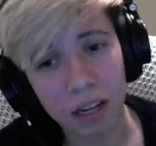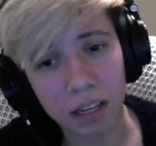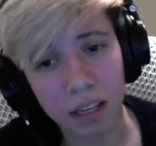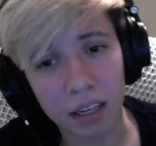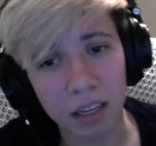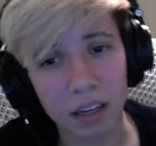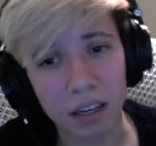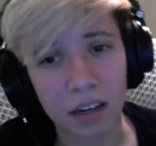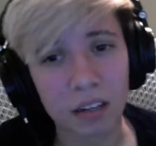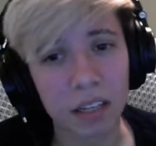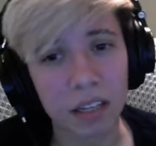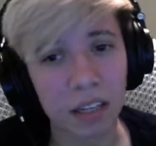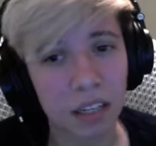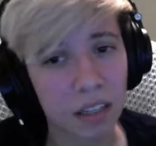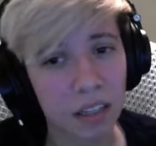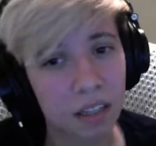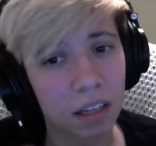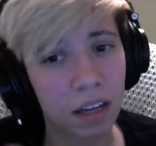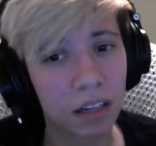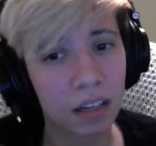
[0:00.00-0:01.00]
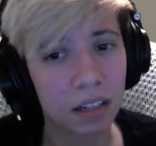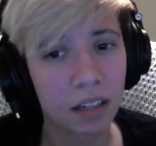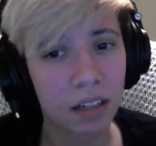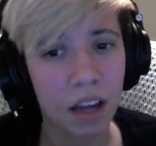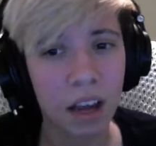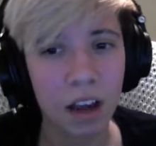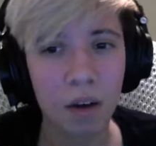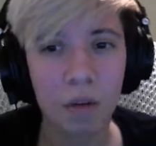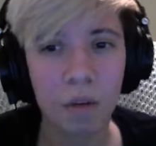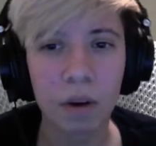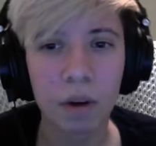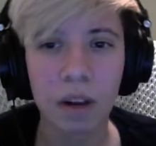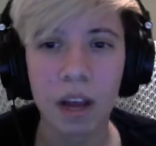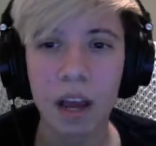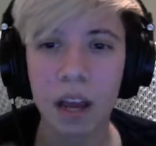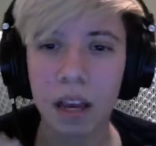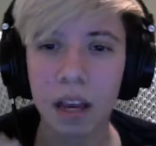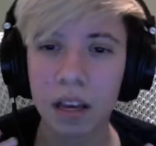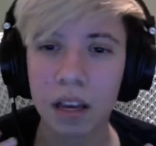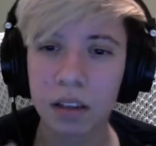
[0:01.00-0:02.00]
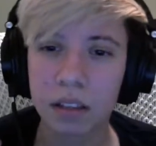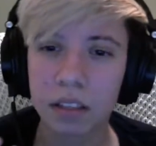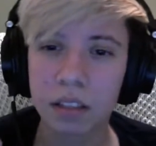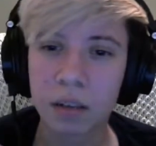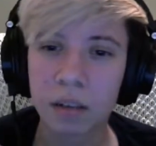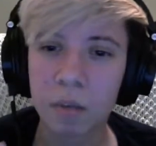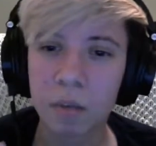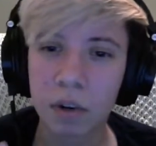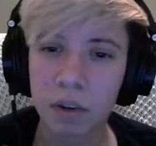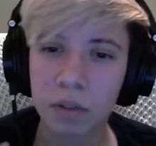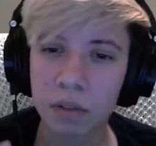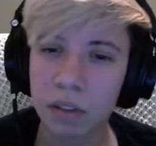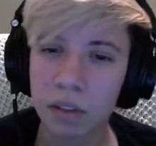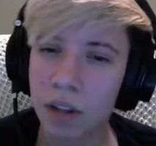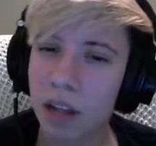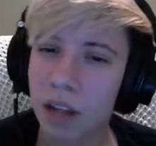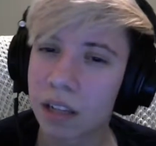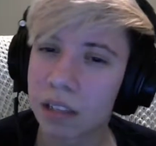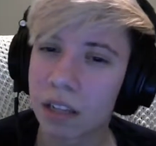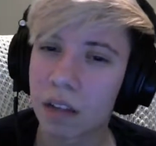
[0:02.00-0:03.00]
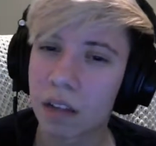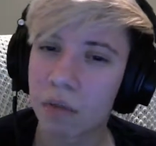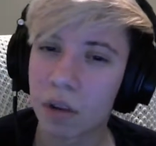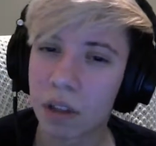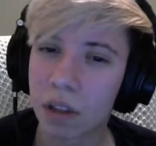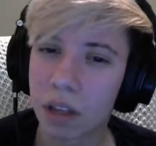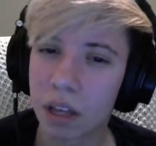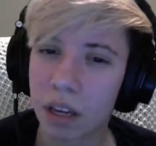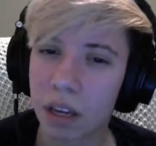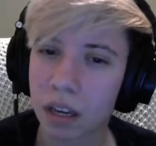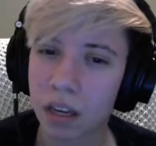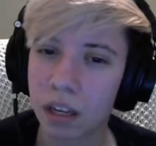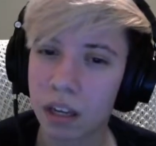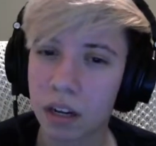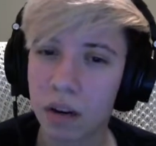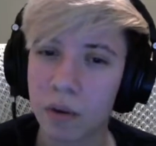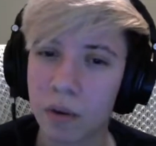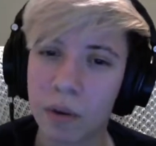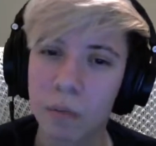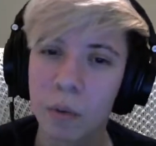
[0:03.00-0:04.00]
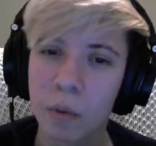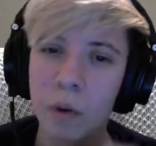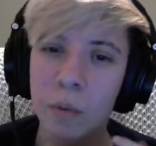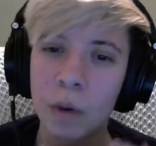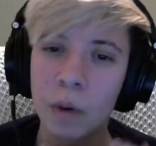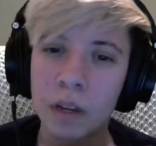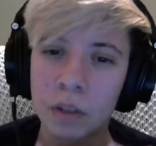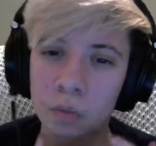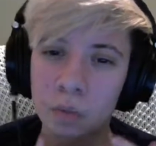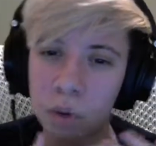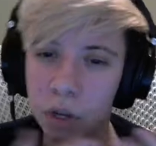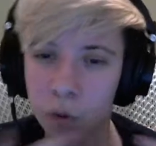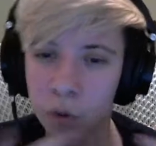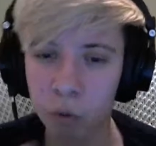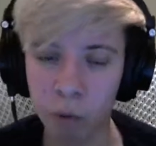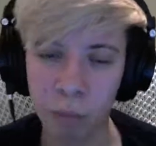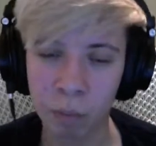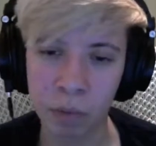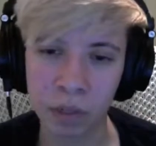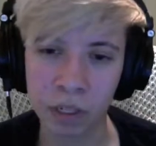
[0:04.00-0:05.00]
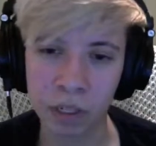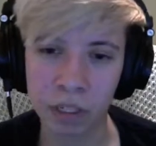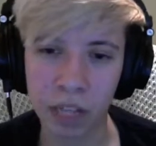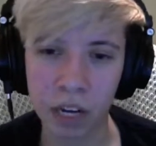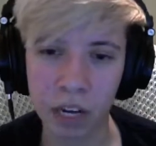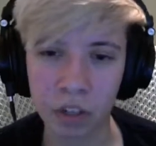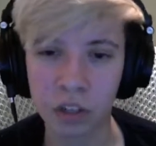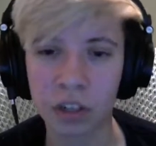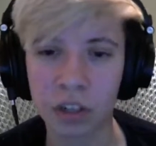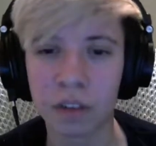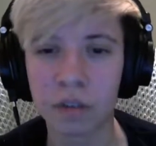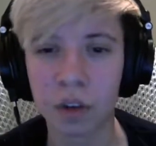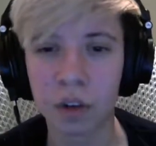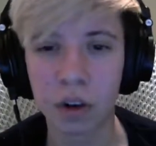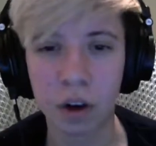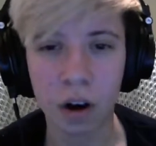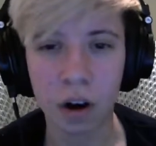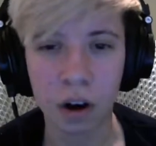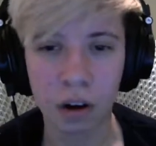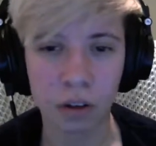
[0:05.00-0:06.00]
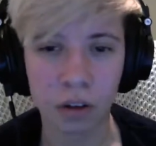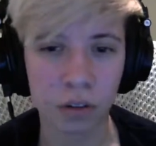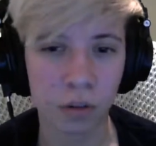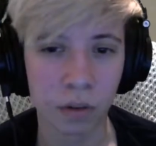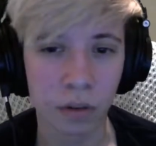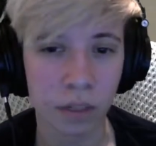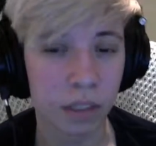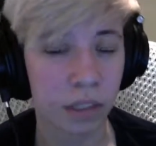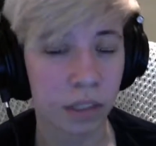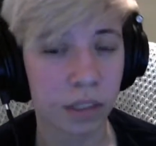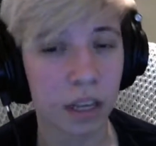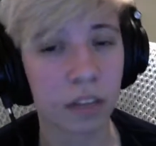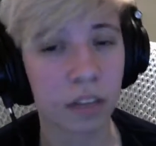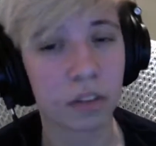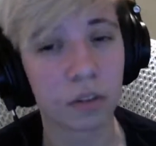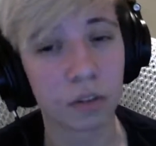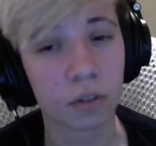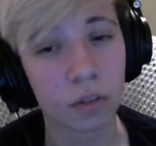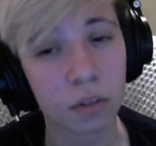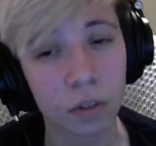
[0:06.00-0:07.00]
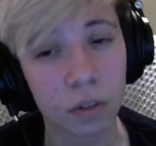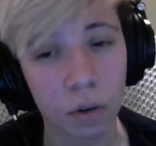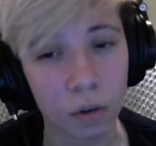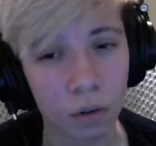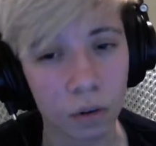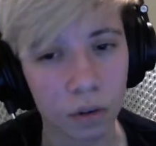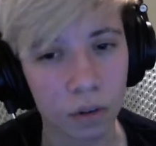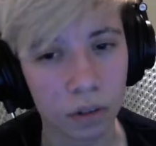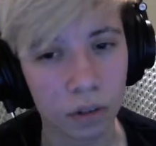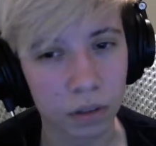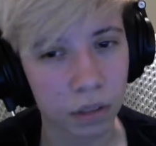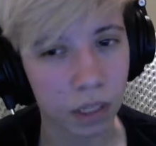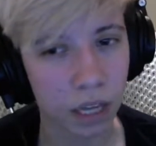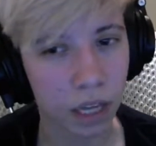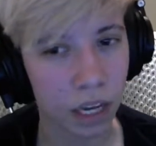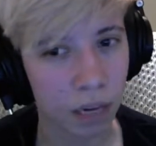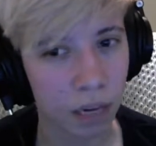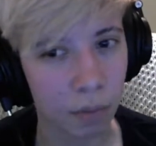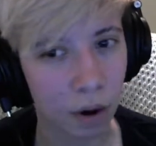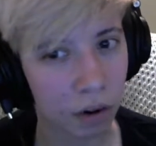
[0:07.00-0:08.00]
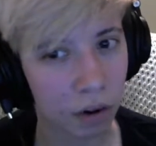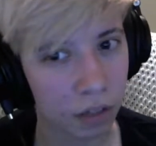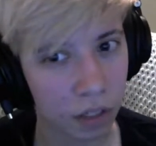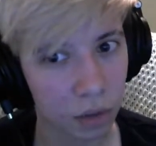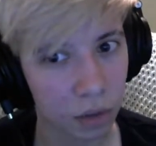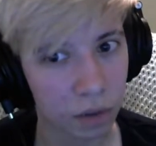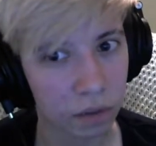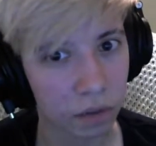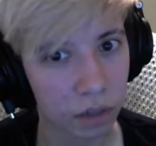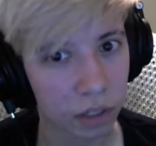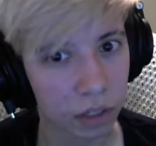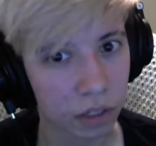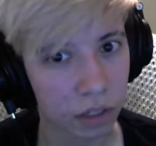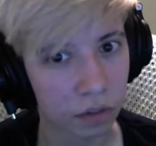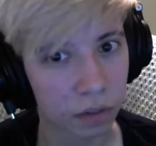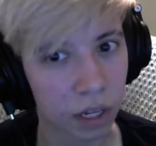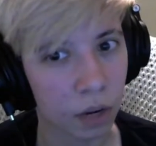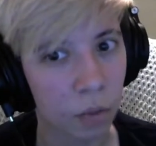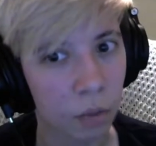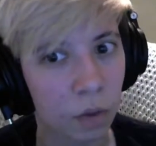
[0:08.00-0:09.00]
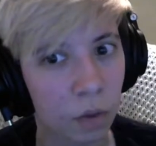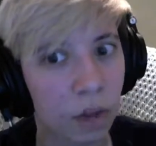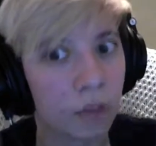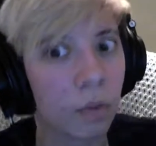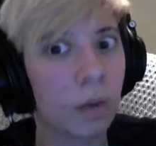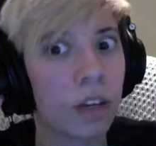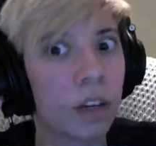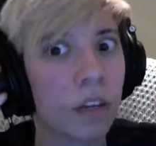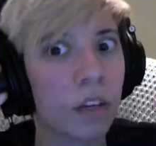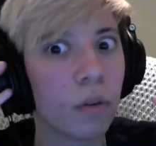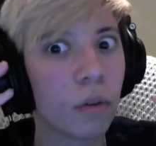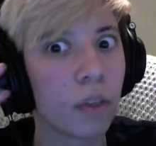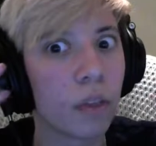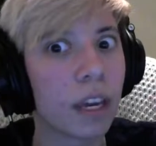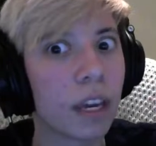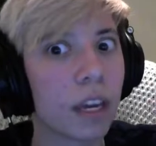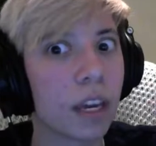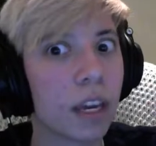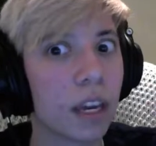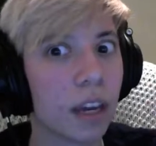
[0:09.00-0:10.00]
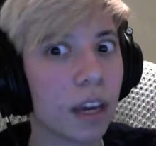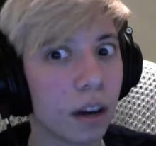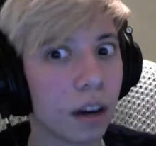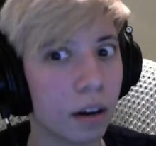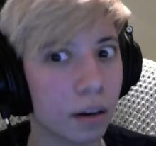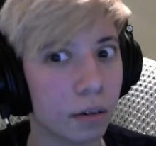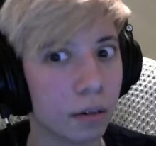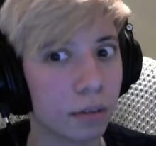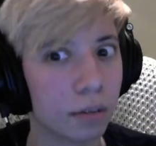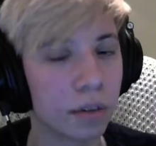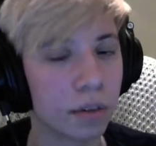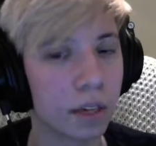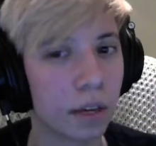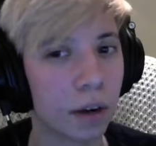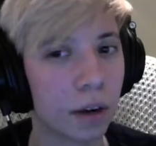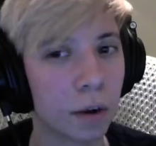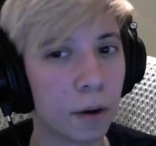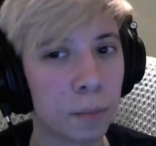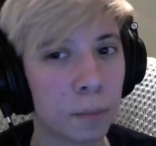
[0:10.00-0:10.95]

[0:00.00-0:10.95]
you know, like inside what is someone who's lost everything, you know, and what is a representation of your heart, or in this case your soul, or the Kingdom Hearts equivalent of like what are you thinking of, you know,